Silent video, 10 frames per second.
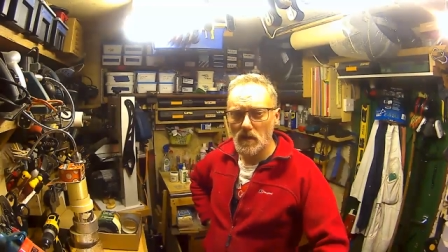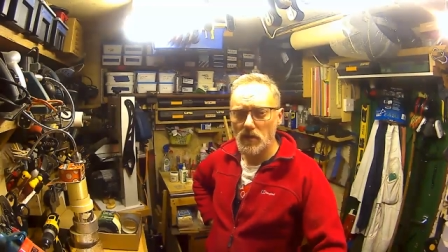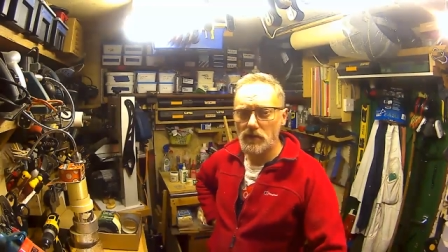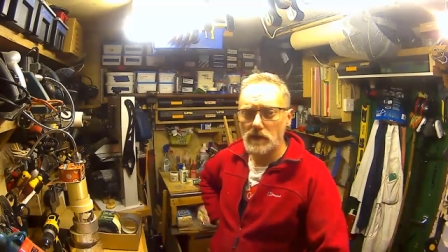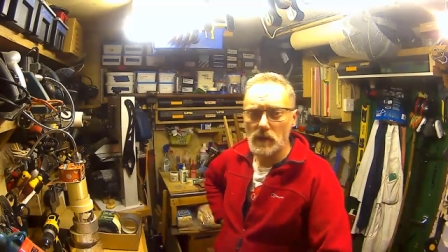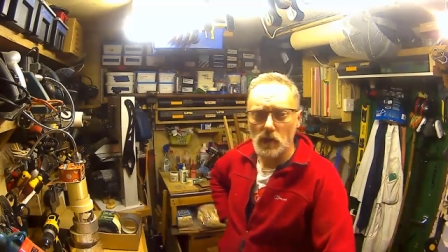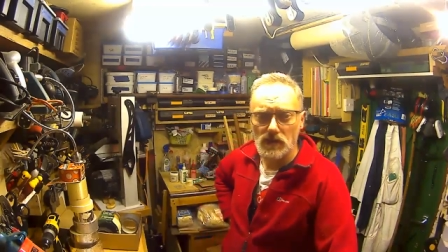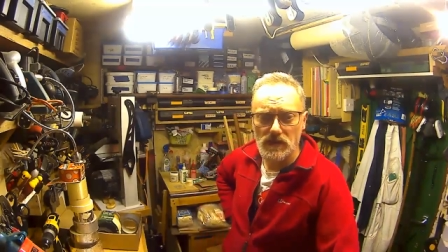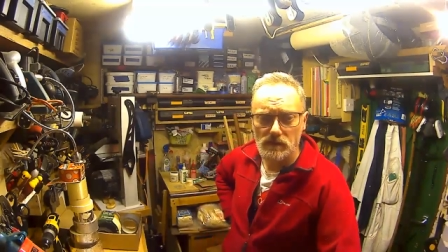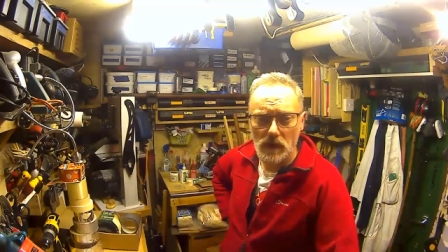
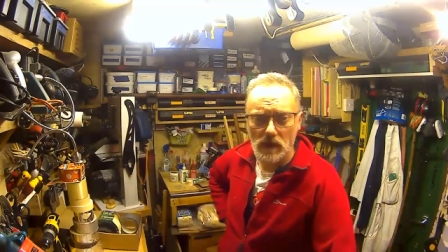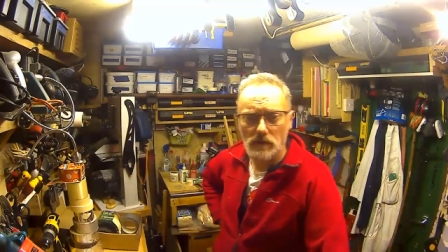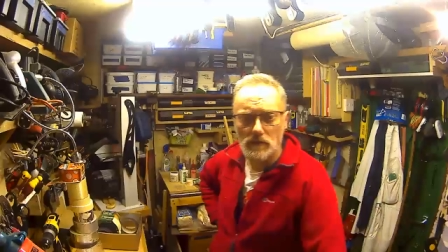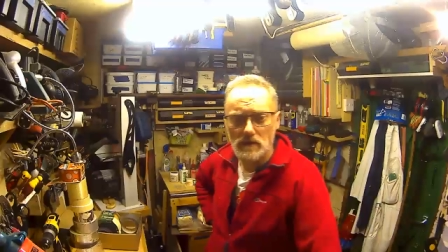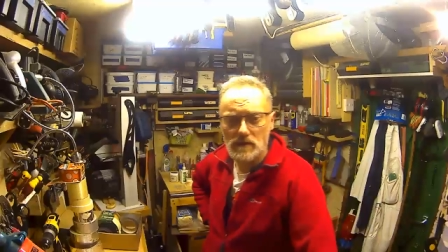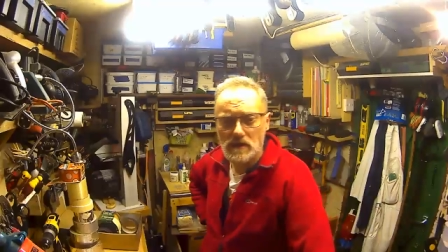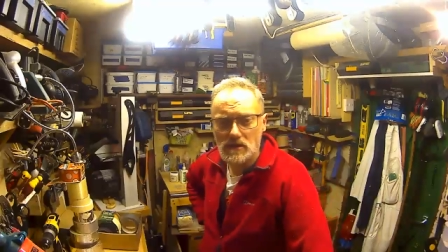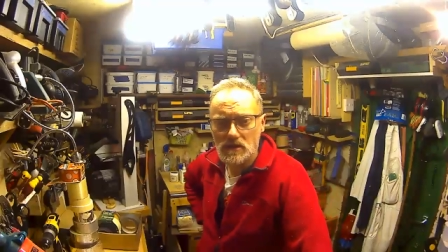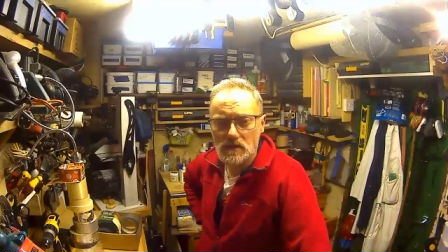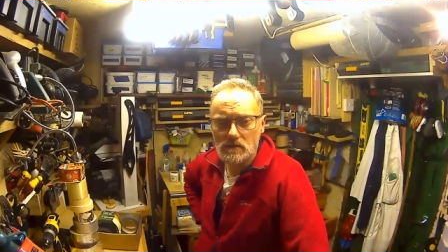3/4 of my career in
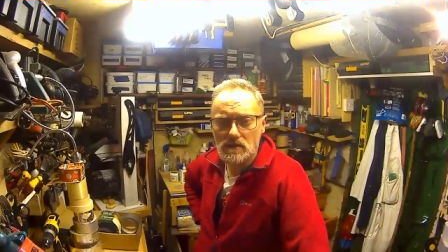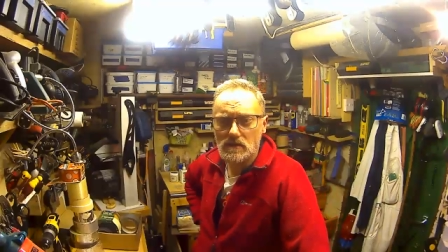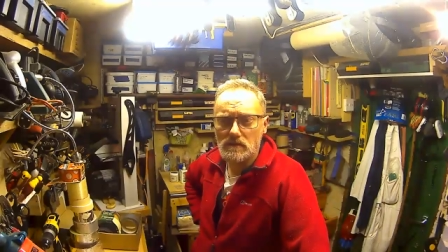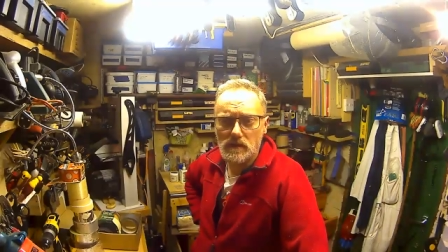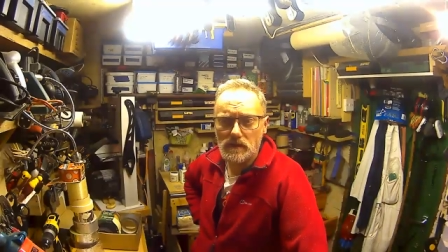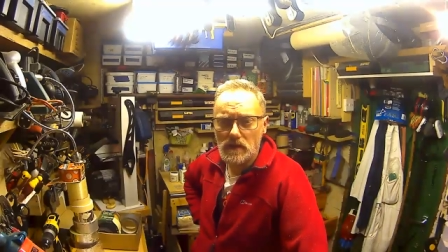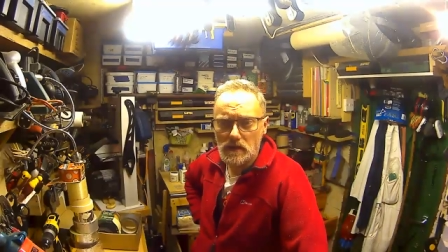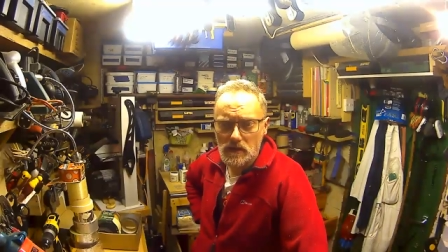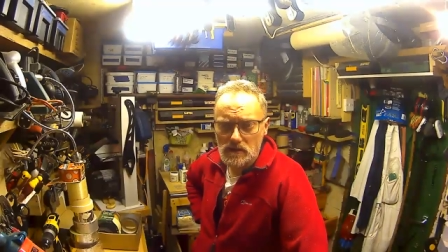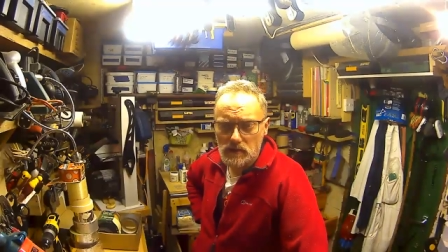teaching, so
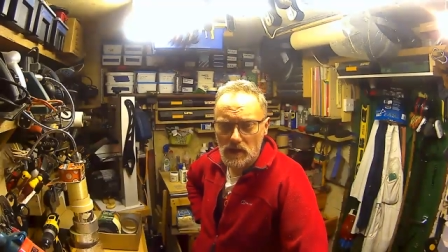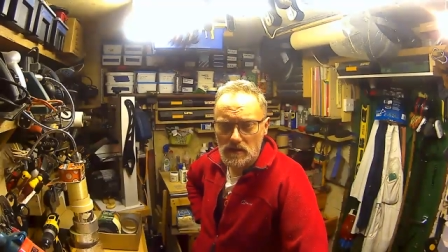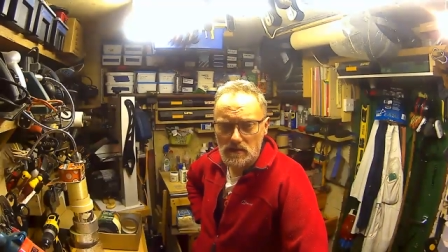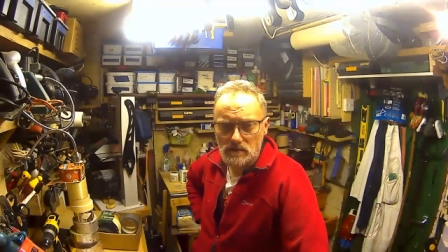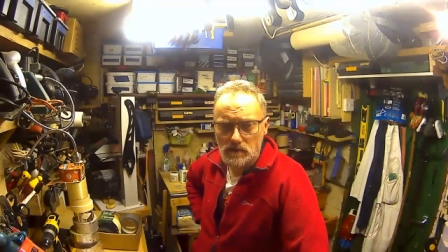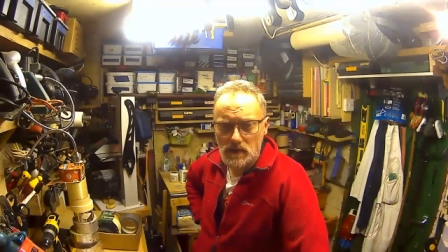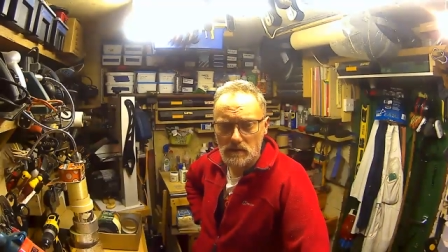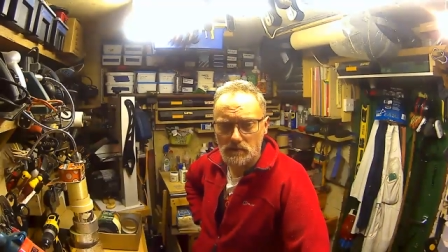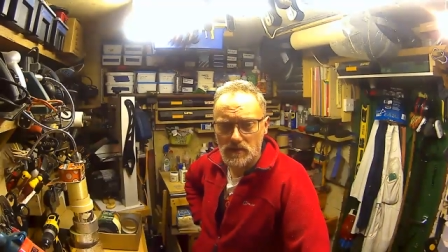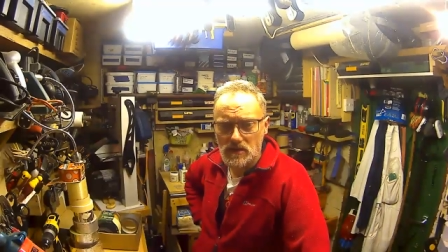15 years plus,
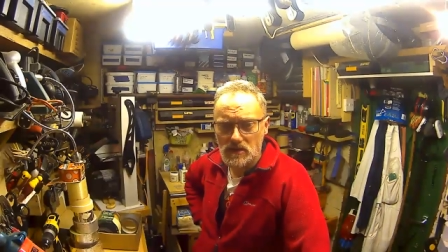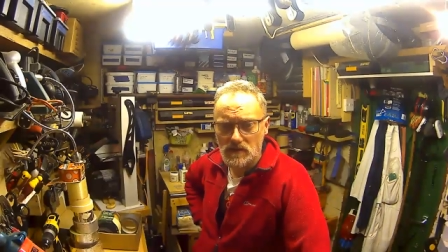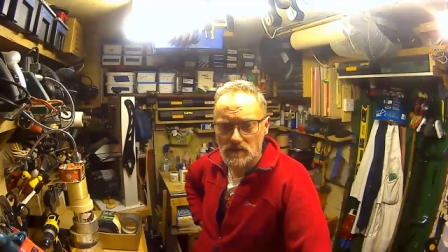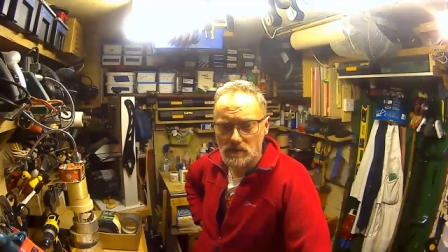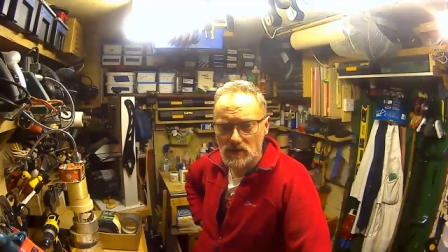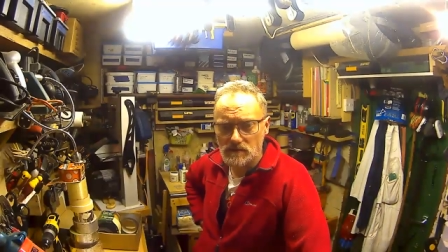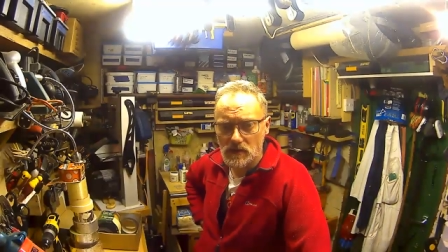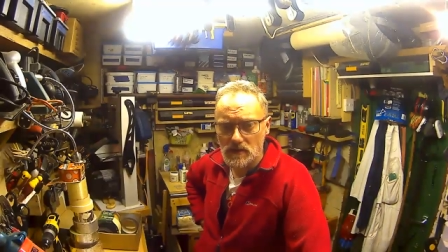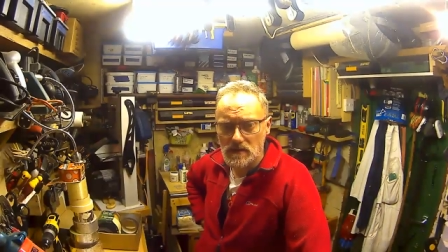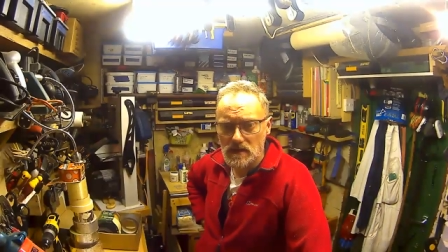with positions of
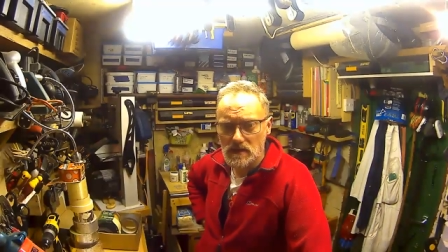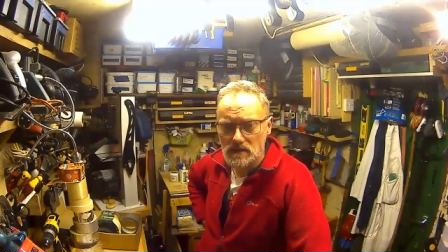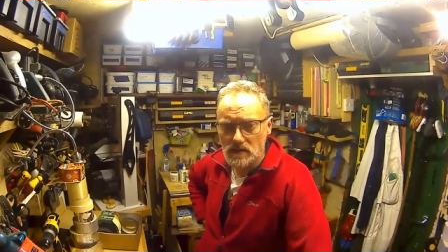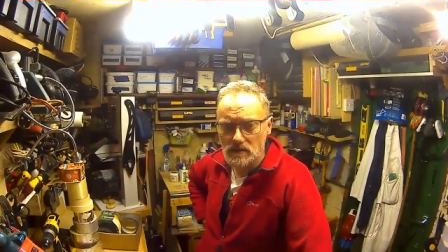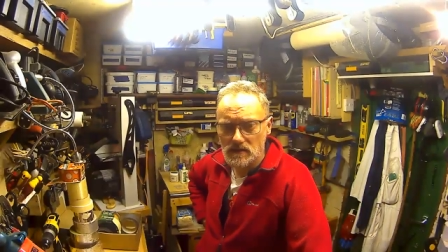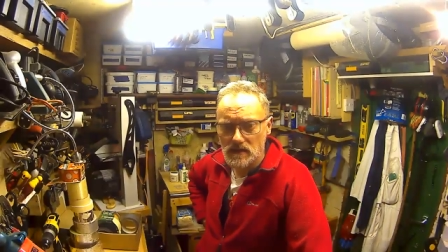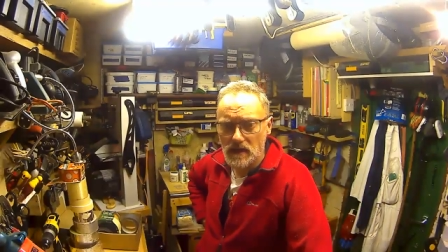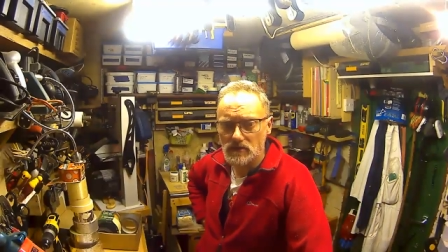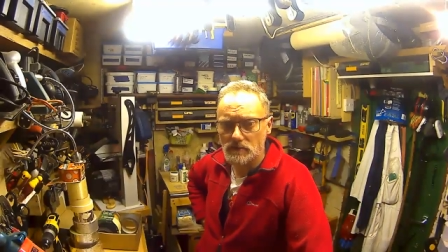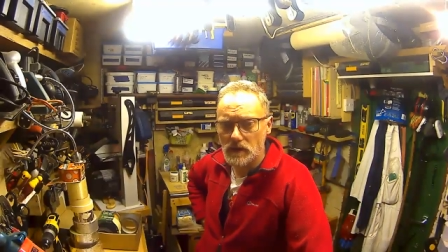responsibility. So there's
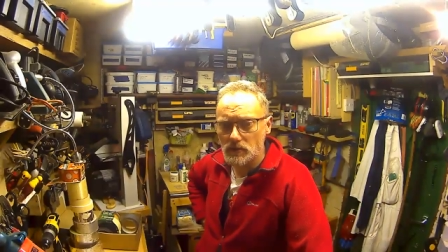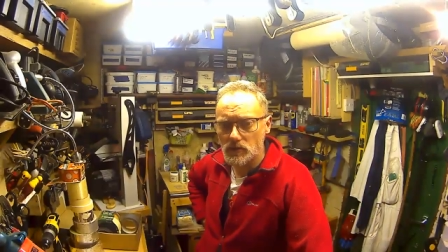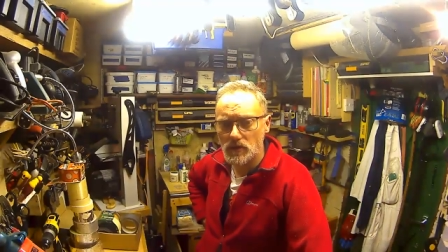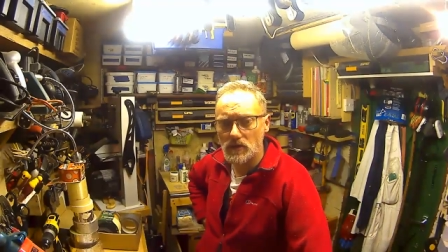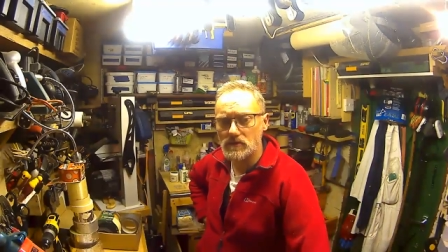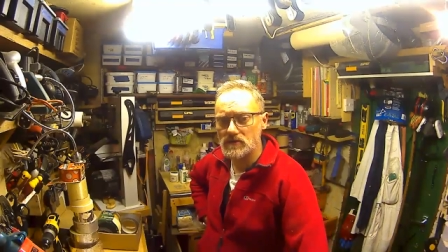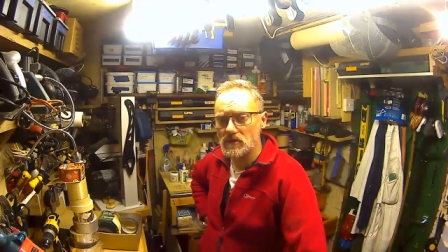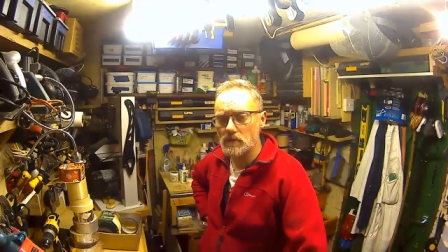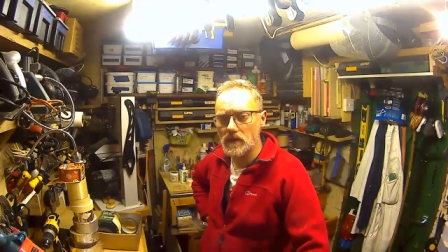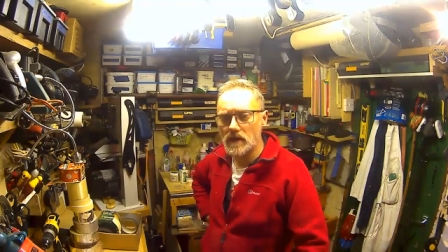extra paperwork on
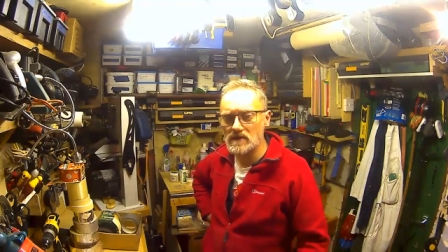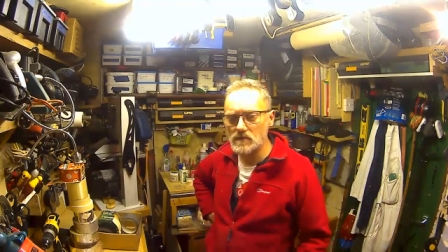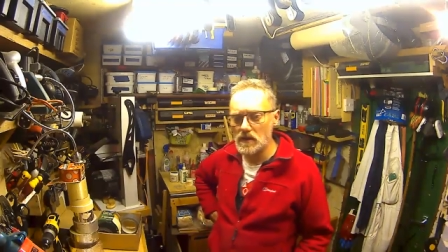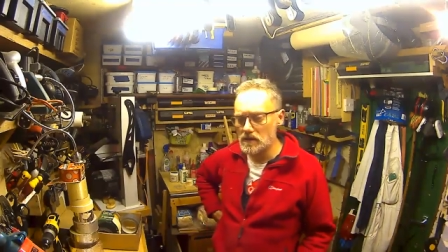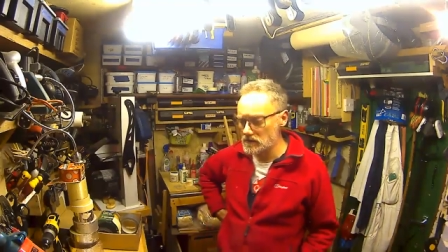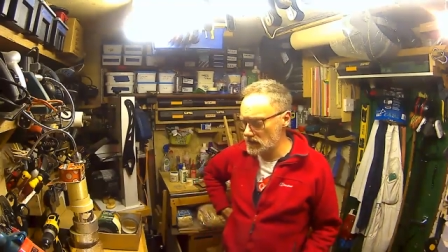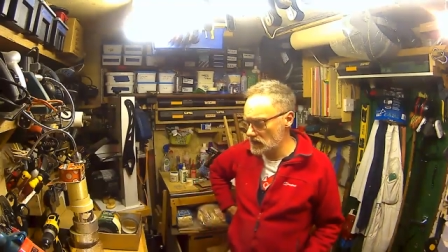top of that as well.